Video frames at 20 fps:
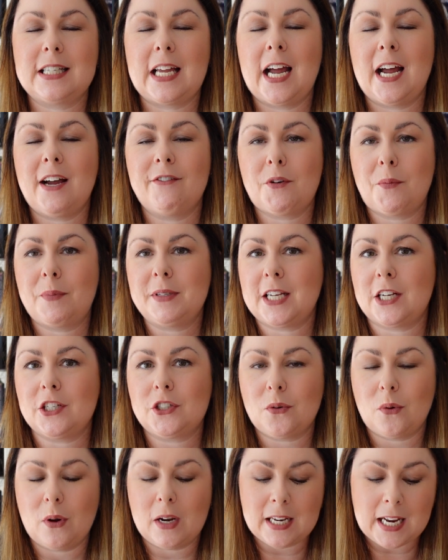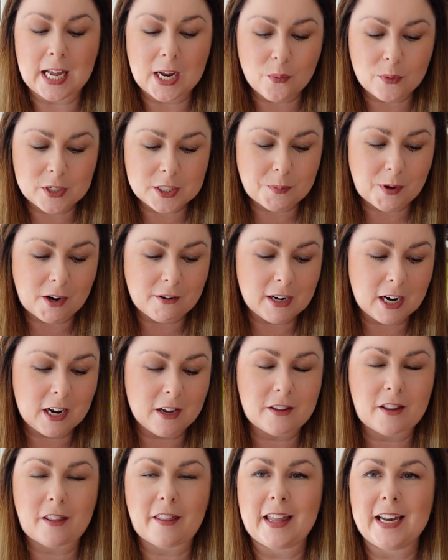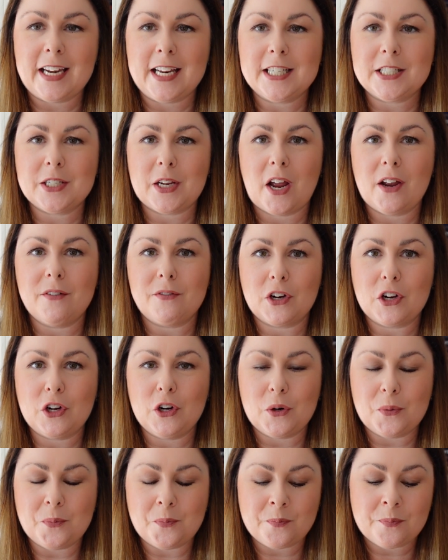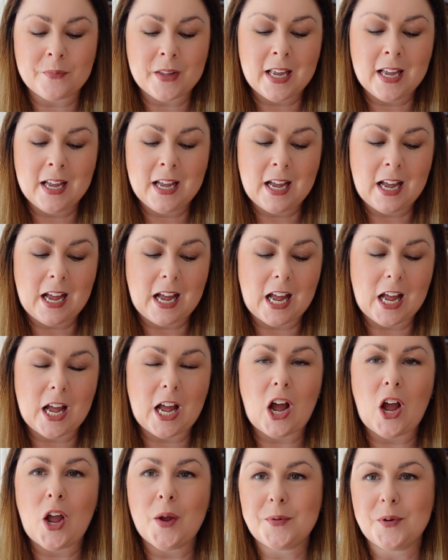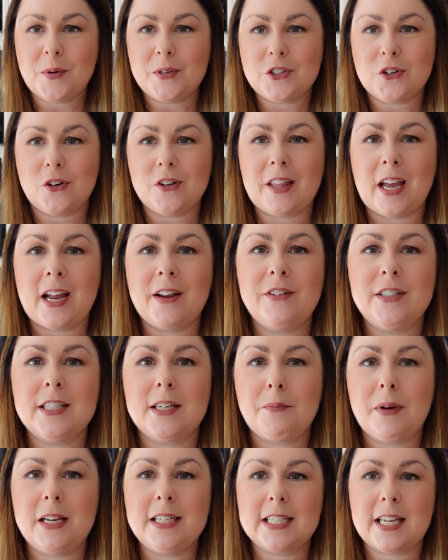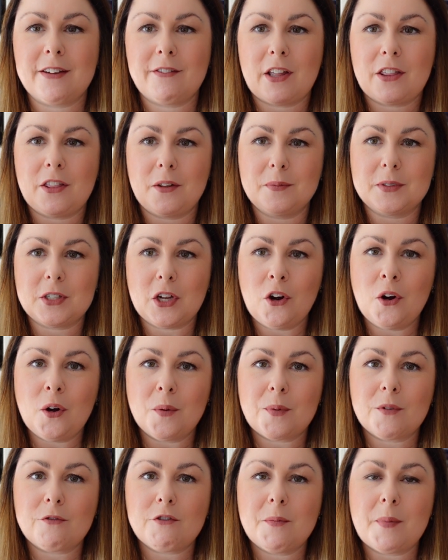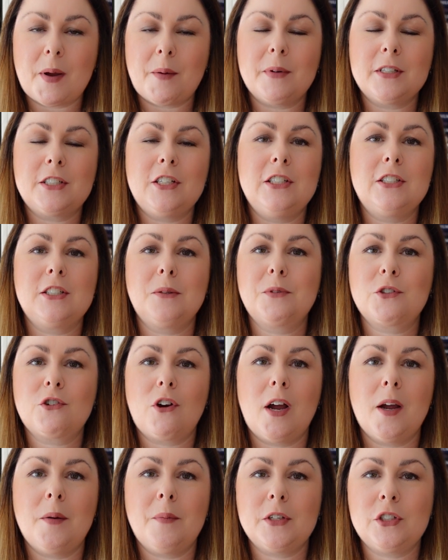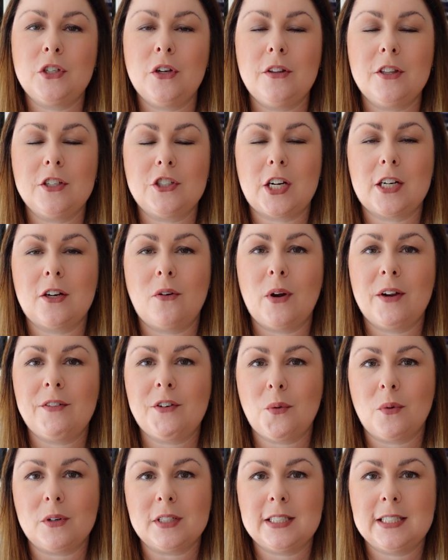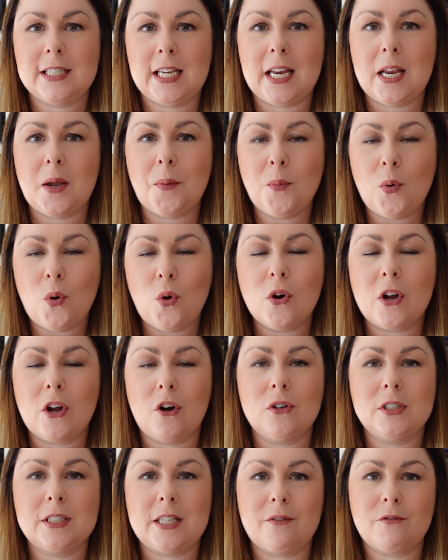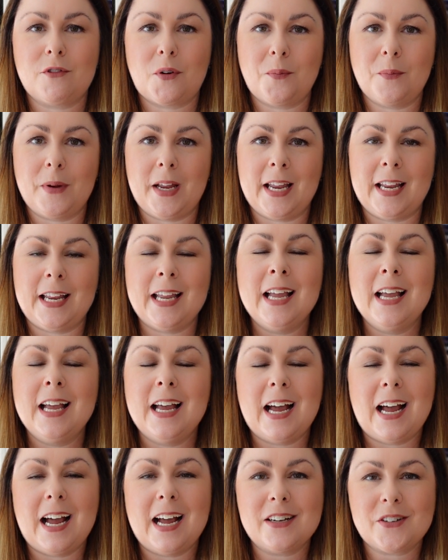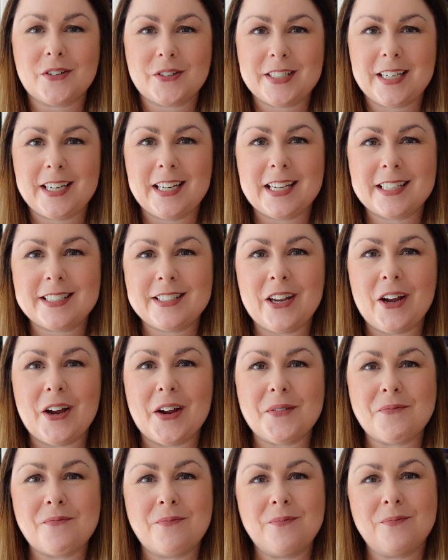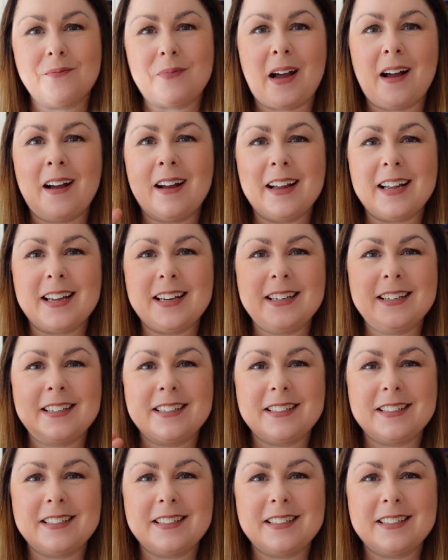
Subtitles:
have a potential language barrier that they need to overcome. I hope you enjoyed that. If you did, please give it a thumbs up. Remember to subscribe to the channel if you want to see more content from me, and I'll see you next time. Bye.